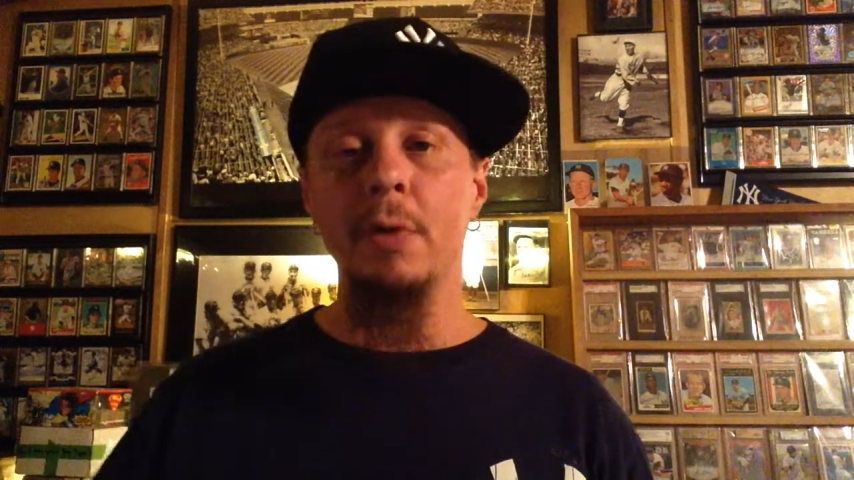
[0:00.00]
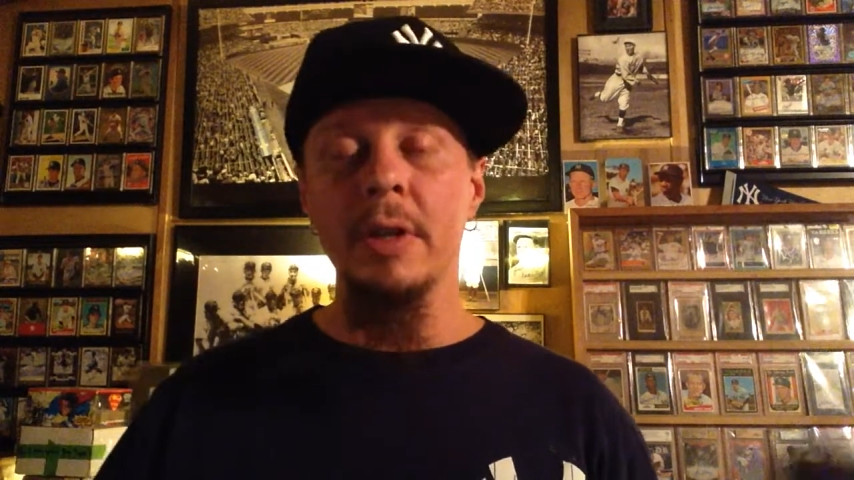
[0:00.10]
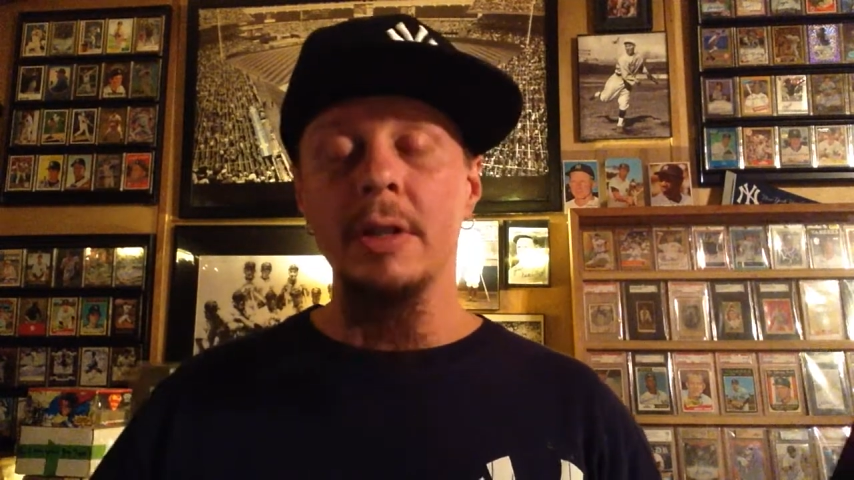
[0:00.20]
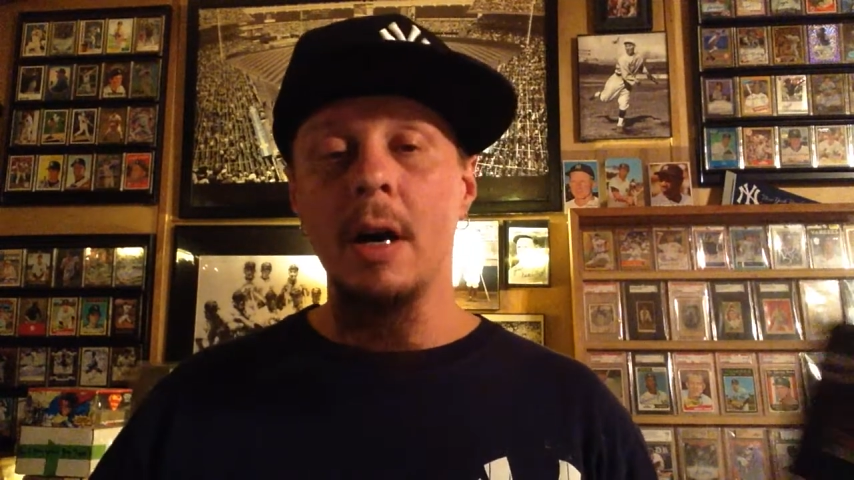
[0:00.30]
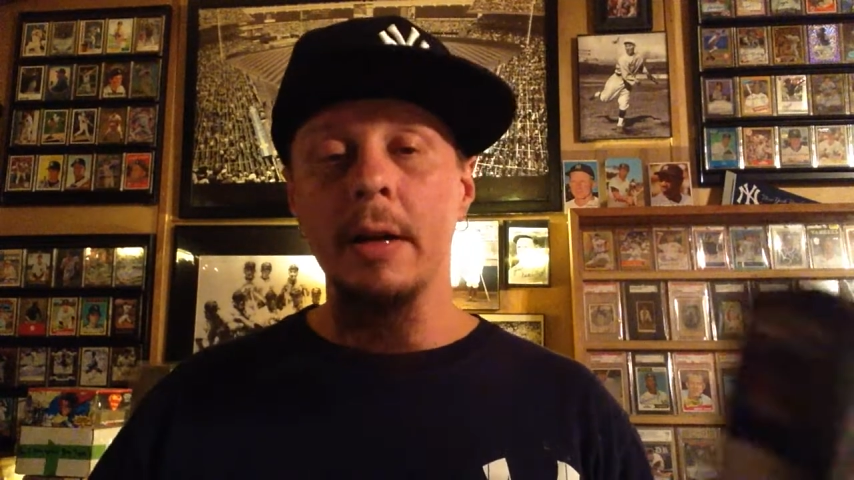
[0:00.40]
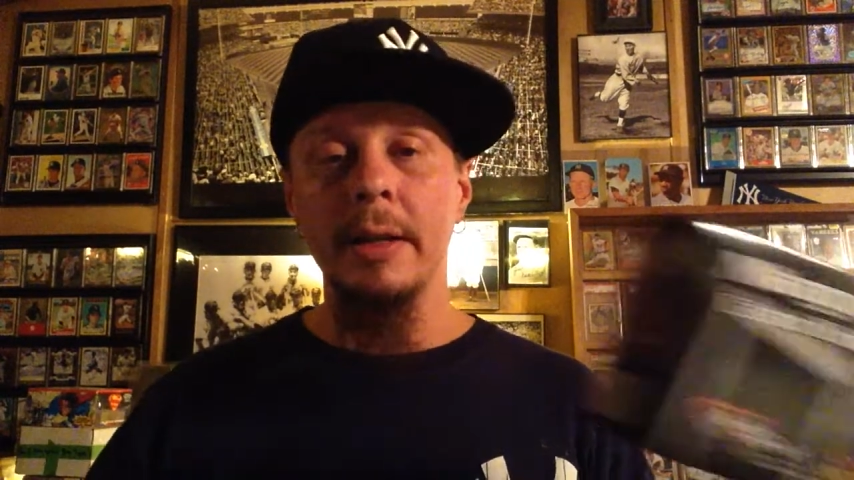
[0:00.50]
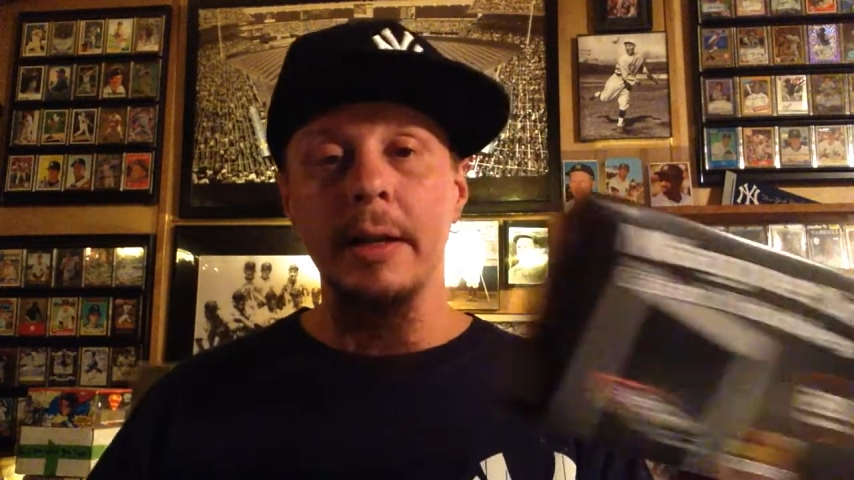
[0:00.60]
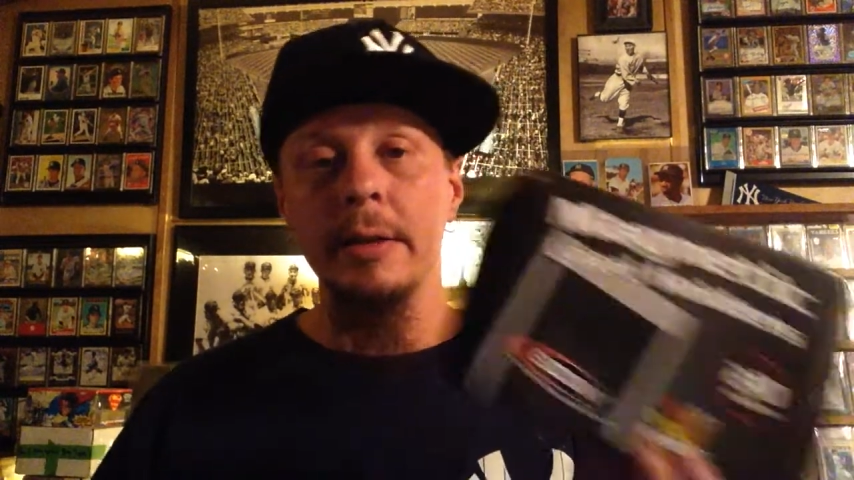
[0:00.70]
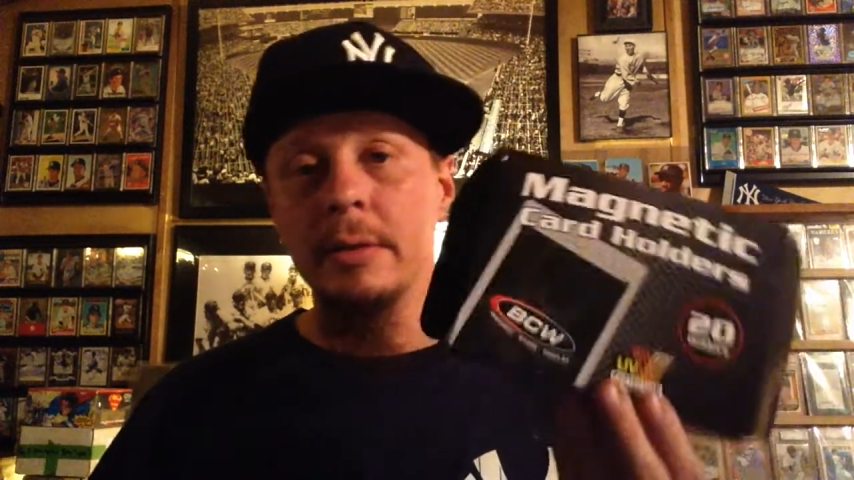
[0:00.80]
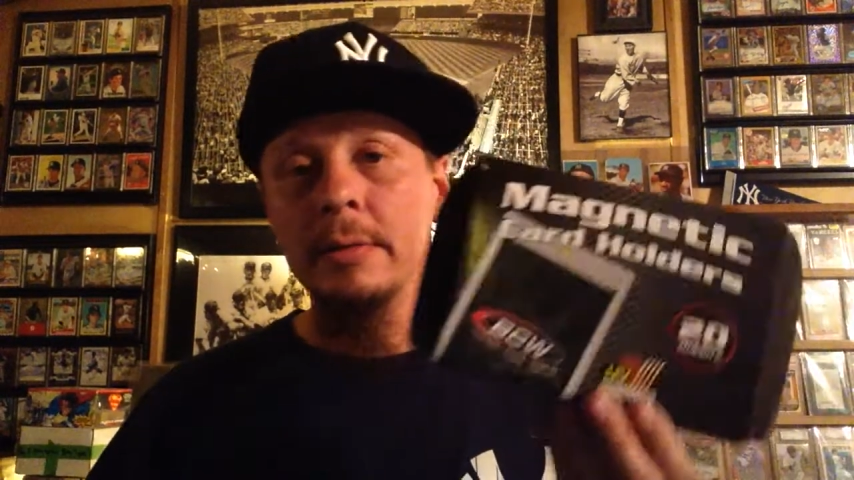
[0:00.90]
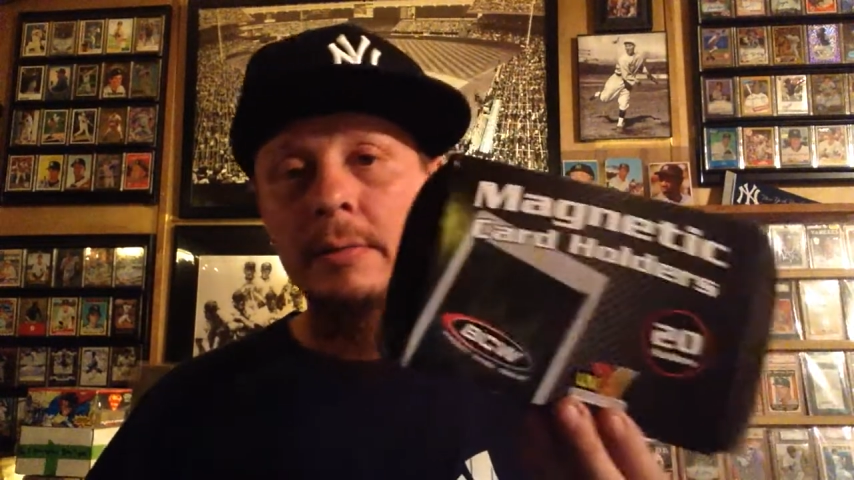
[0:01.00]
this contest.